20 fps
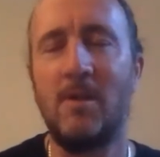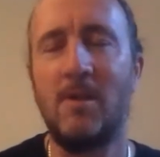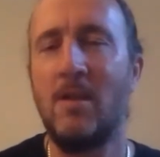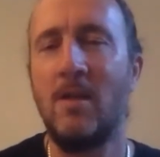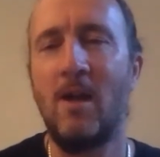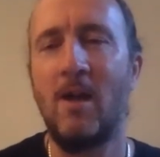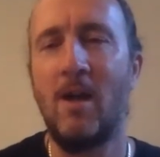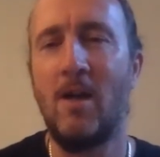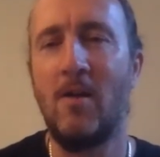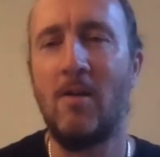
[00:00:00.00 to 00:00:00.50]

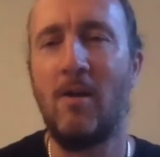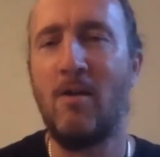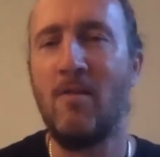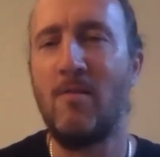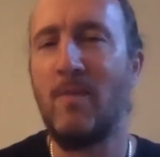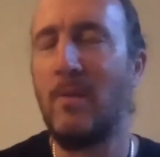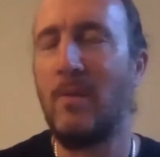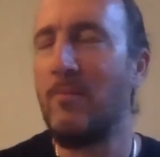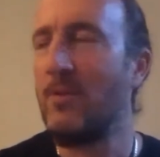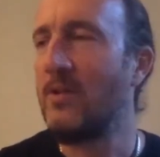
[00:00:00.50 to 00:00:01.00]
I
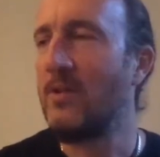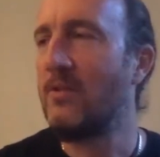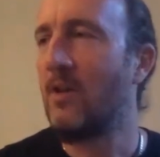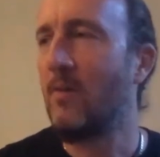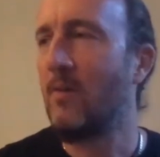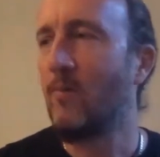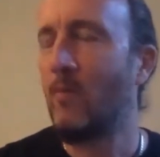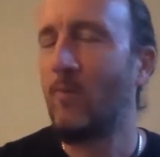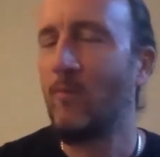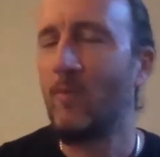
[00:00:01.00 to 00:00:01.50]
remember a
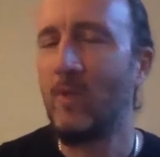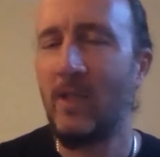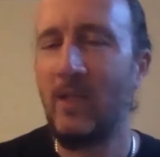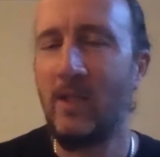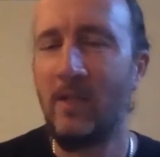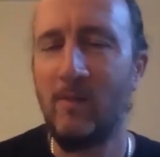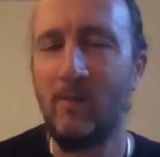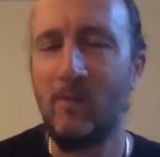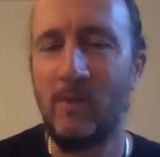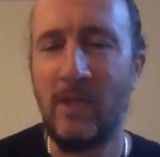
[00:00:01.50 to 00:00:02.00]
time when
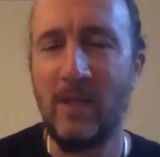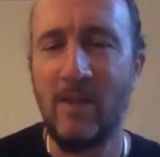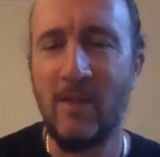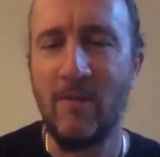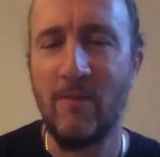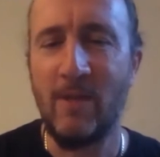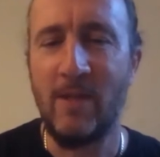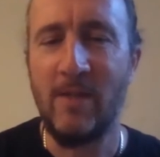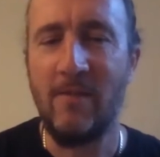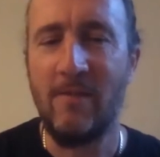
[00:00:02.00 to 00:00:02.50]
we had
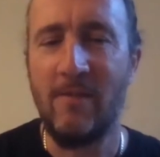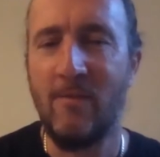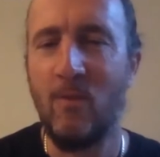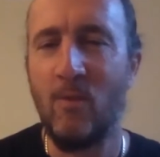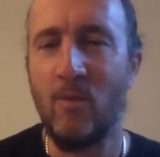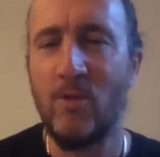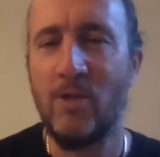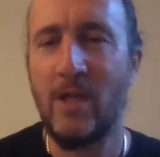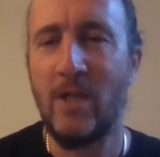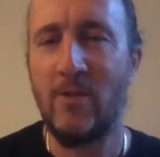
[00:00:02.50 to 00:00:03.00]
3-4
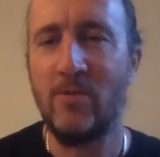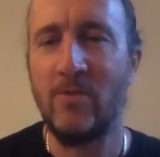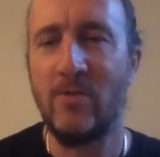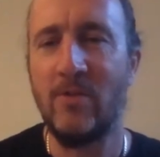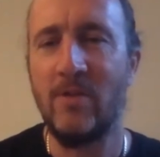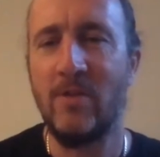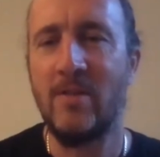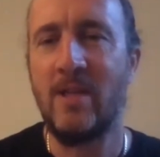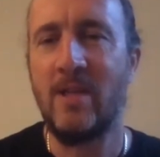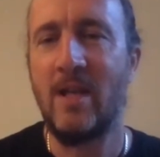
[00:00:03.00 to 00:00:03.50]
channels on
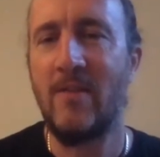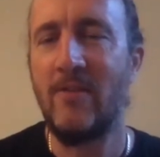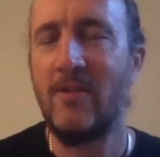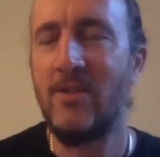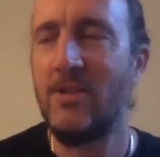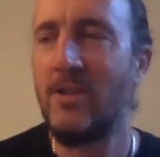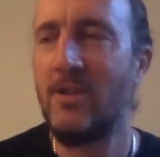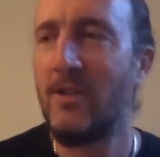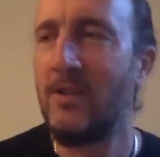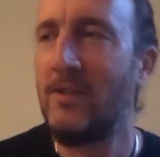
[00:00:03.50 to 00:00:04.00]
the
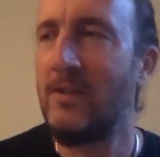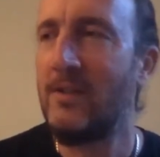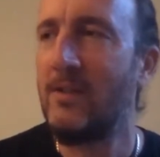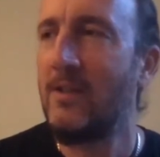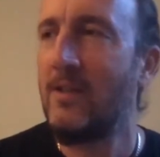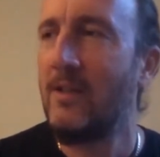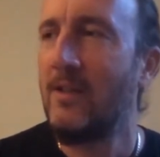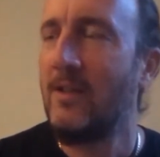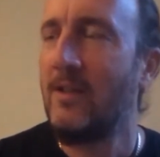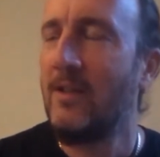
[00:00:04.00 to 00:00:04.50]
television, and
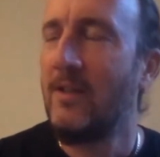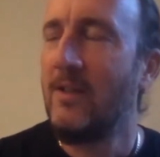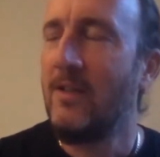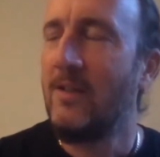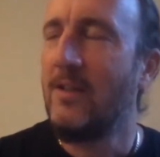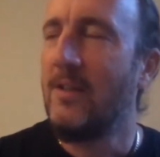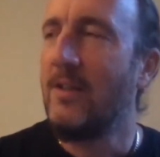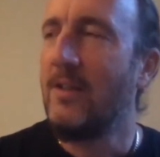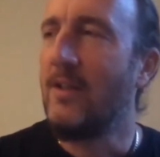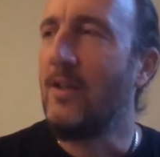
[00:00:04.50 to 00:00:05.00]

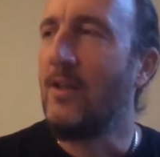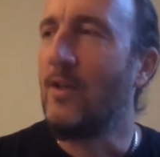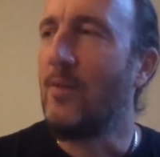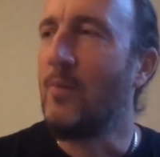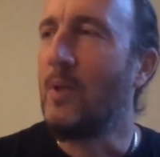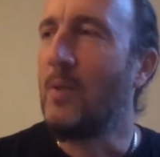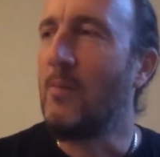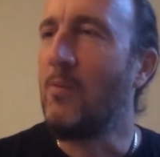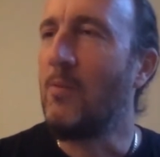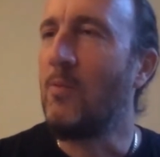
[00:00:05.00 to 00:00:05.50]
you know,
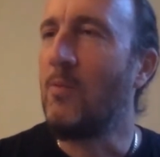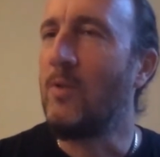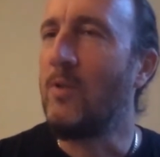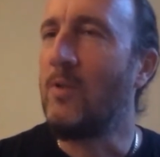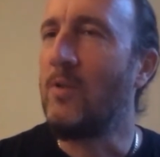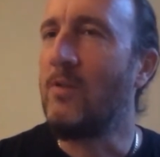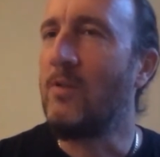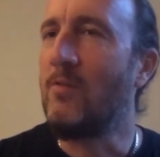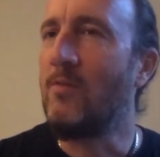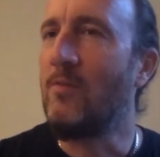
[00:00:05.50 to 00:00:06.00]
people
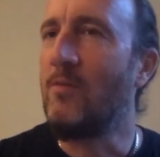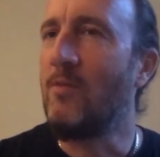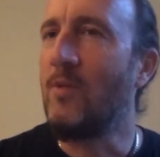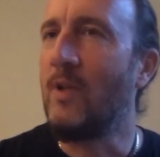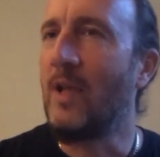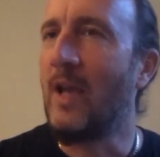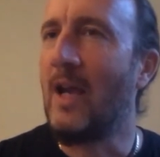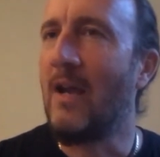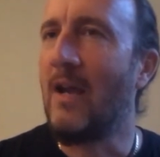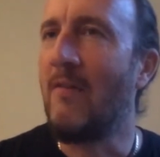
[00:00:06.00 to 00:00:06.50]
would
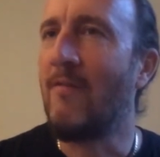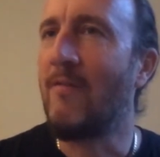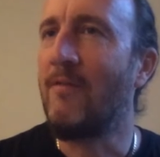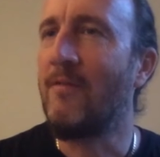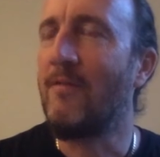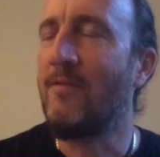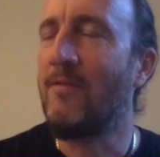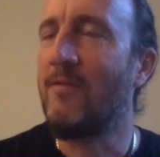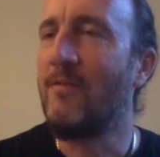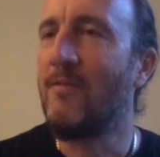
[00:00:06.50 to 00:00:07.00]
have
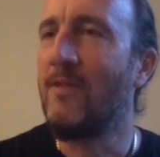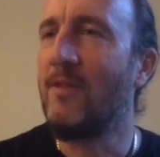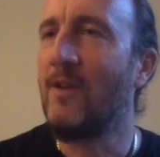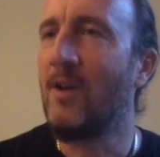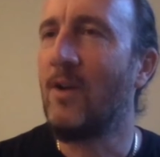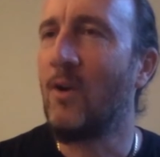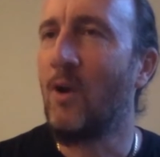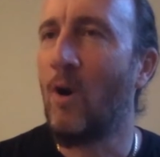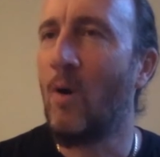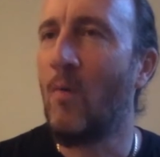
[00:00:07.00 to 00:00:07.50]
a
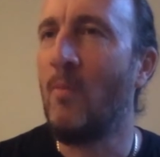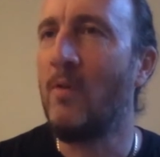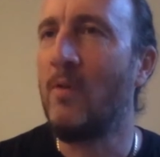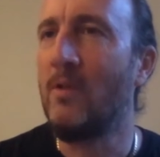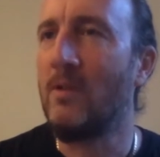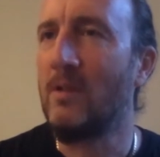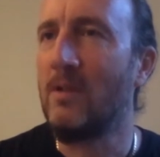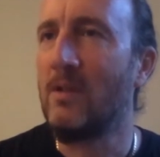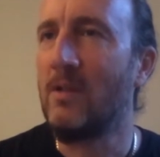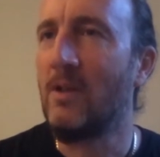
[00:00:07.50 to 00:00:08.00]

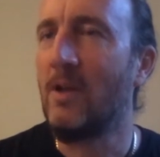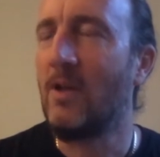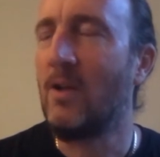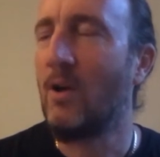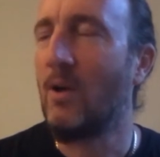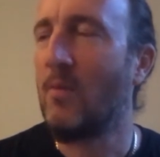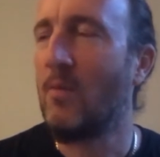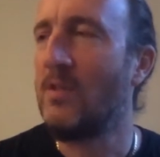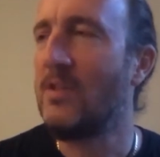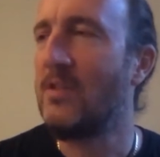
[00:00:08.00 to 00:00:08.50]
common
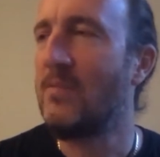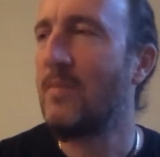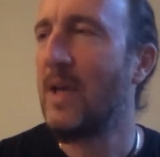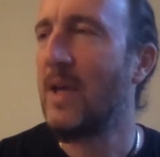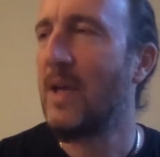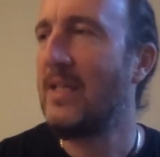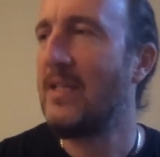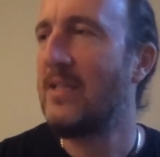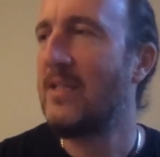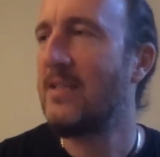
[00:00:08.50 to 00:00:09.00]

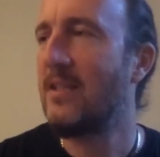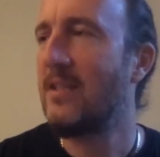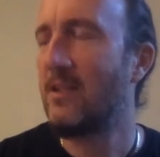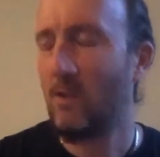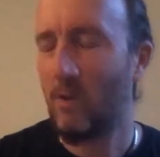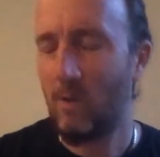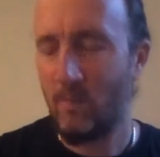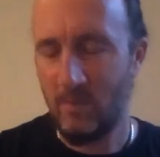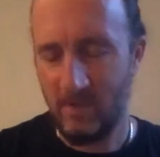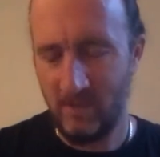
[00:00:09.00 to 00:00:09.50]
space, a
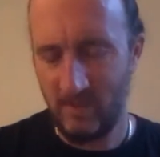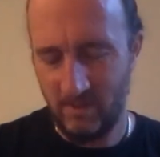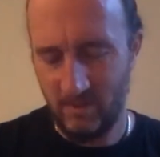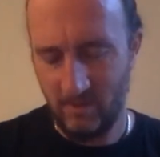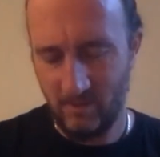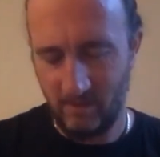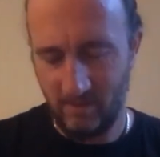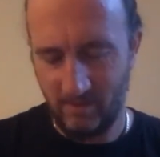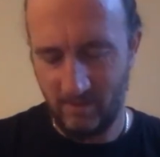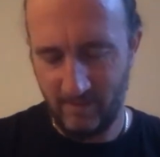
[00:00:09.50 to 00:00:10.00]
common
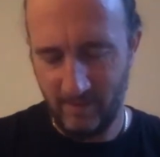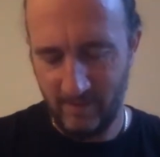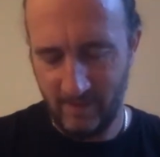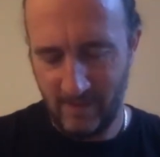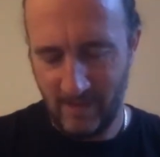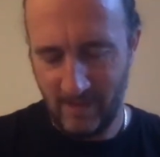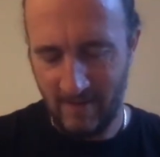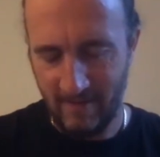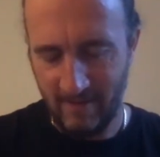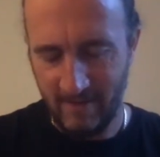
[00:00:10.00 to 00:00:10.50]
sort of
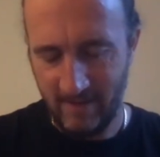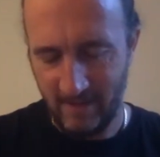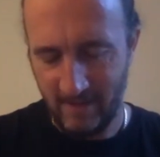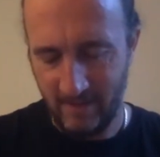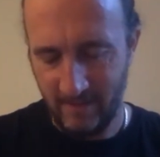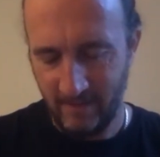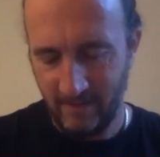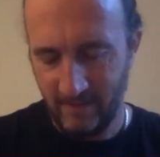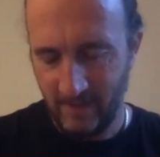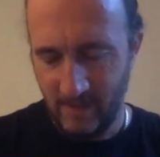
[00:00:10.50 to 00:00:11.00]

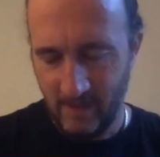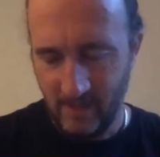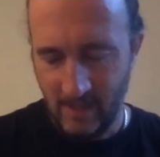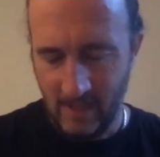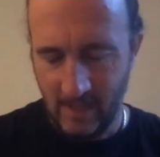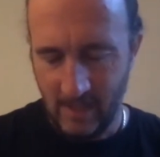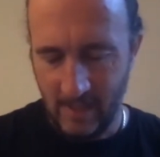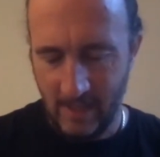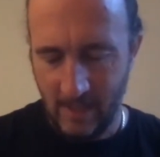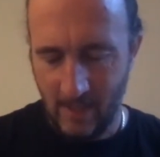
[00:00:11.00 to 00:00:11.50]
narrative,
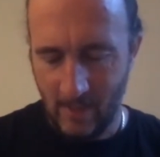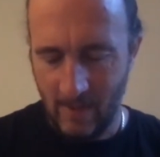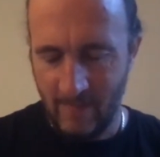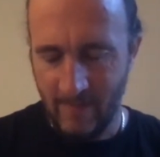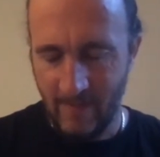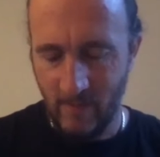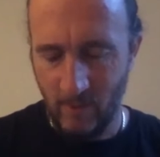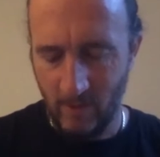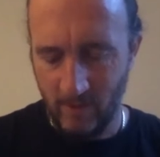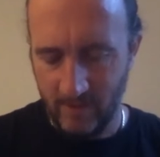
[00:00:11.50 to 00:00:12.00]
and now
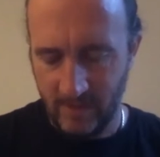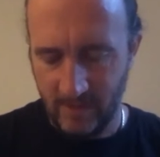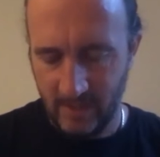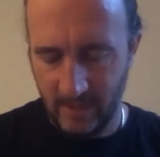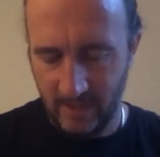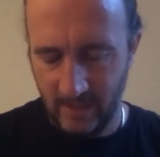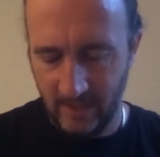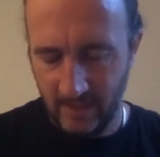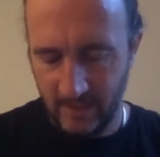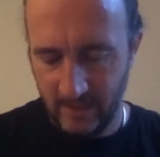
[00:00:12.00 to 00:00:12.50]
everyone's in
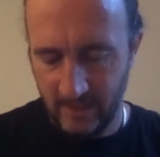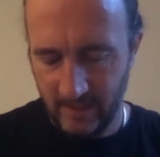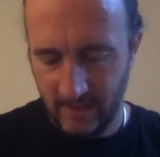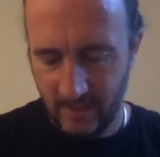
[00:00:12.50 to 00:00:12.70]
these